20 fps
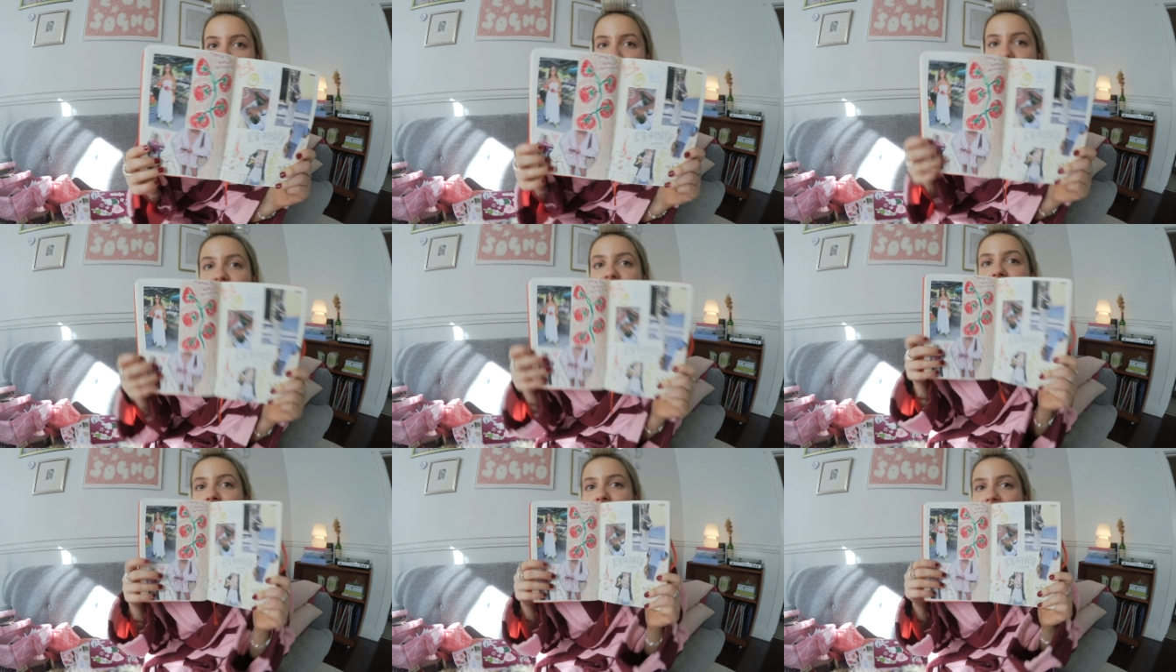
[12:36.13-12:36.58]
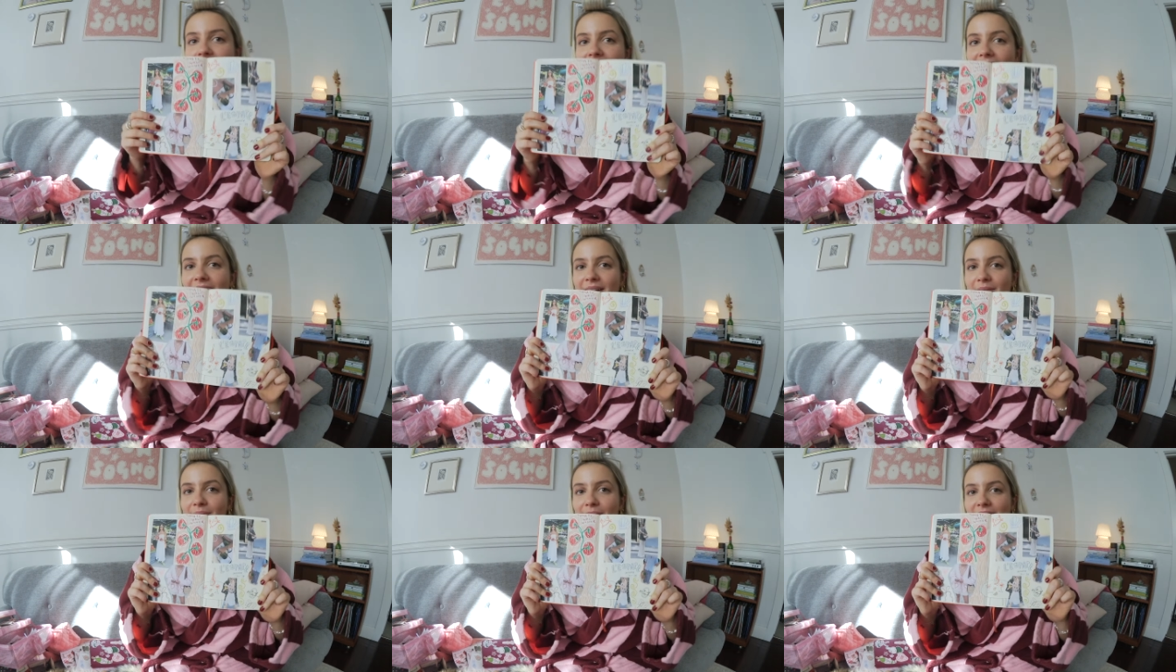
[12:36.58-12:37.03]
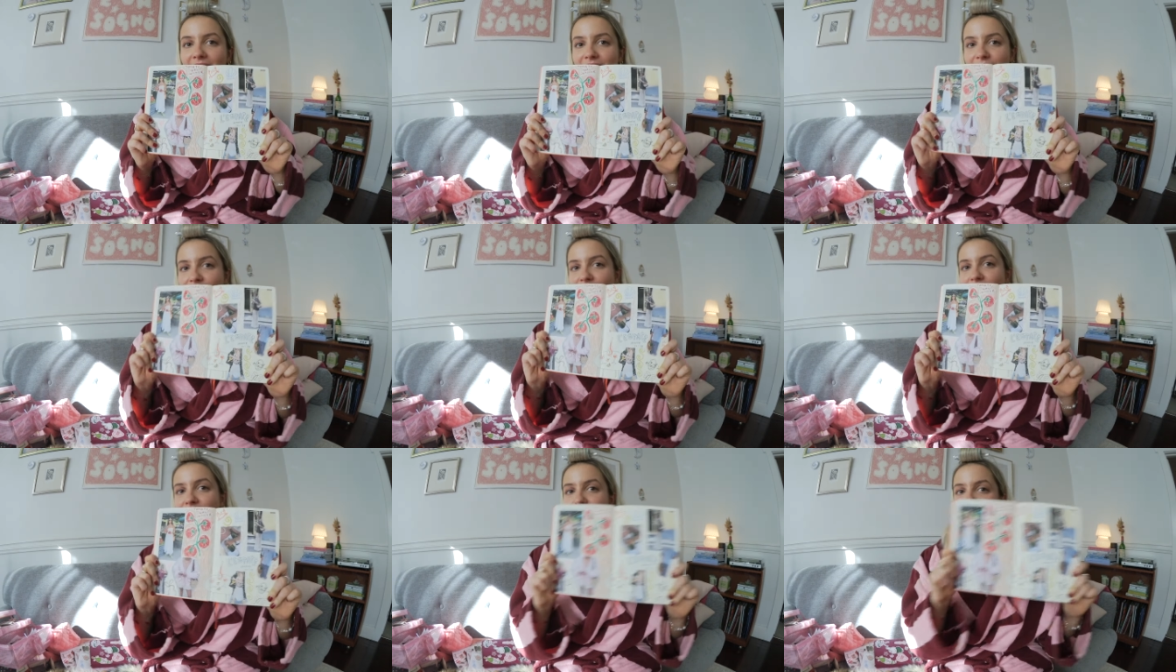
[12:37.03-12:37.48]
document and
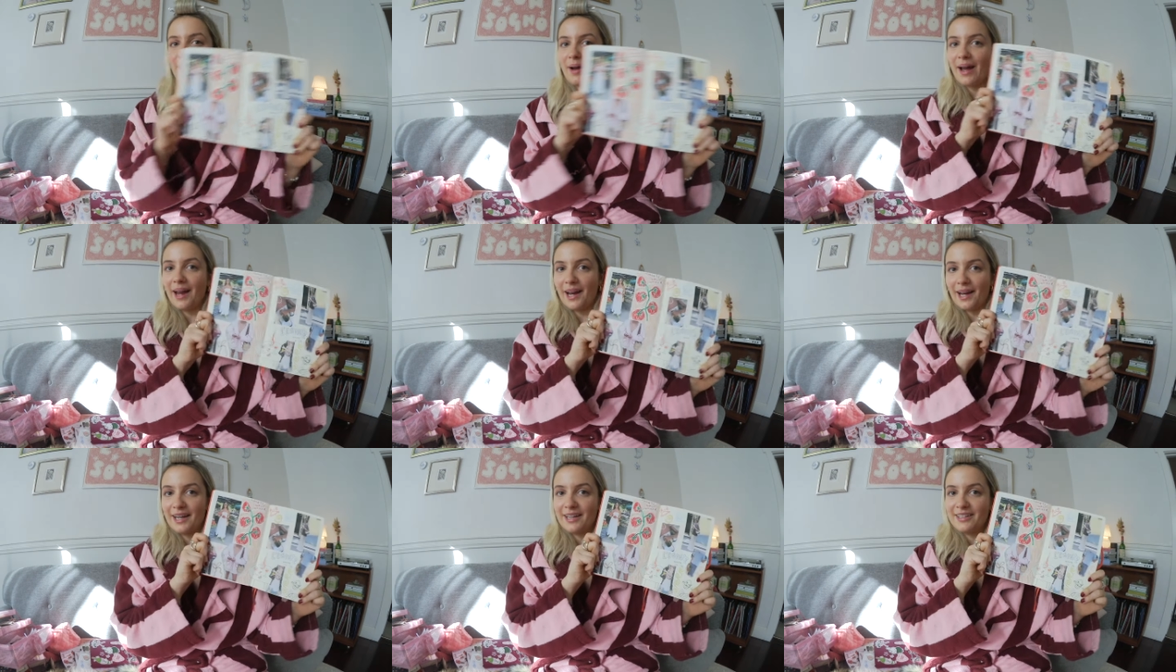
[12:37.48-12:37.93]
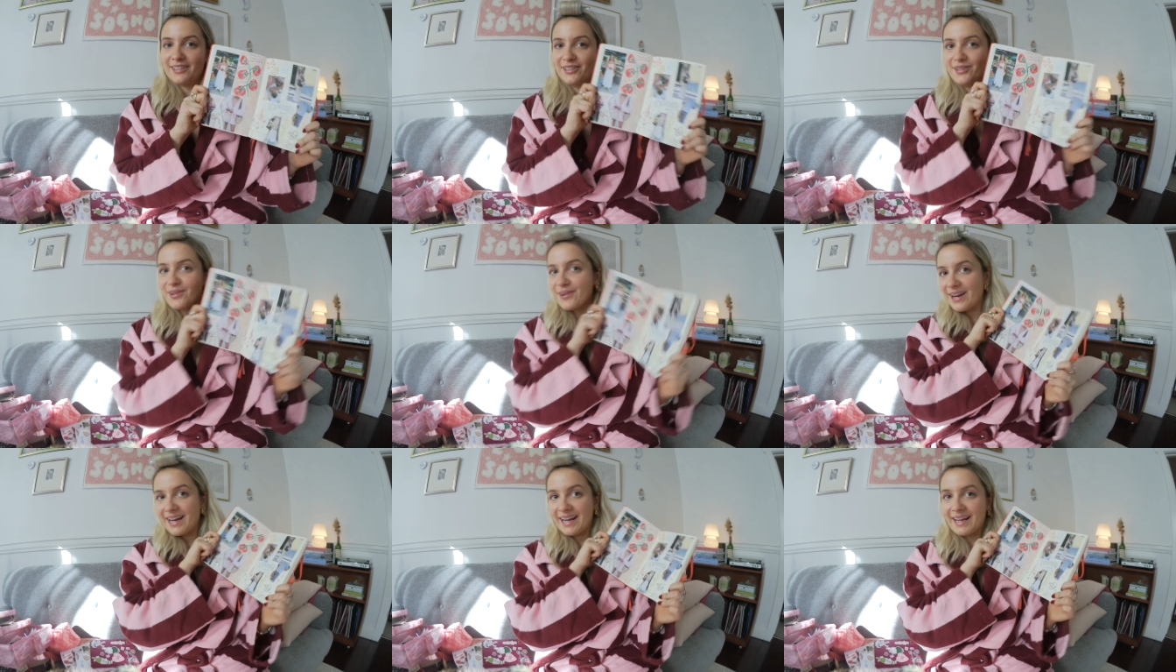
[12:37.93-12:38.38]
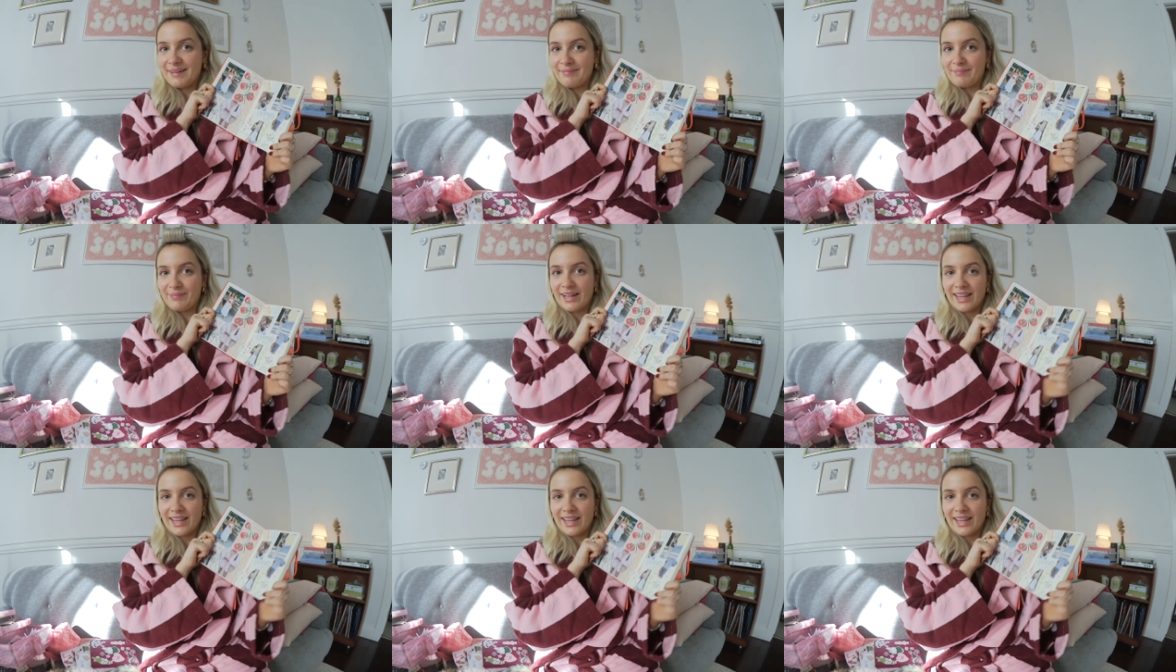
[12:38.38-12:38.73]
imagine my dream